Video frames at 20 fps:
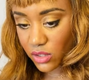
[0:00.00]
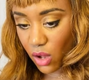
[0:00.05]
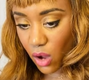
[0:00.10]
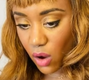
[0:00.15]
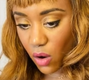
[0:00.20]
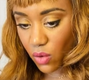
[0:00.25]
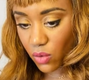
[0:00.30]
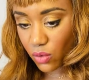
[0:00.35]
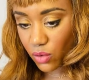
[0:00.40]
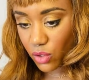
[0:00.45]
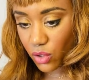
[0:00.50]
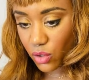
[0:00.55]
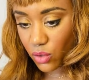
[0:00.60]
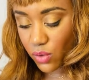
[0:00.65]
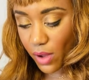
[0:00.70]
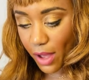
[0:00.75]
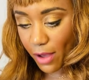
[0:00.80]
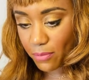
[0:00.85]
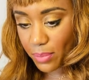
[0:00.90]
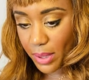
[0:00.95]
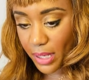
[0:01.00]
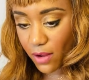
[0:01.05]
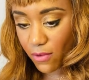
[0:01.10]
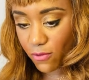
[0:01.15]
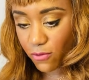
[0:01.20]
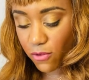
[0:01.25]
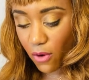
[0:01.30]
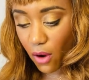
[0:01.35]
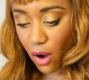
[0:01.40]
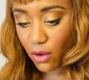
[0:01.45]
though you have been
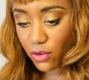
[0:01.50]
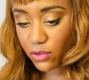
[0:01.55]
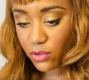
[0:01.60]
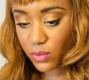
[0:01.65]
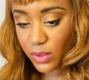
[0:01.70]
involved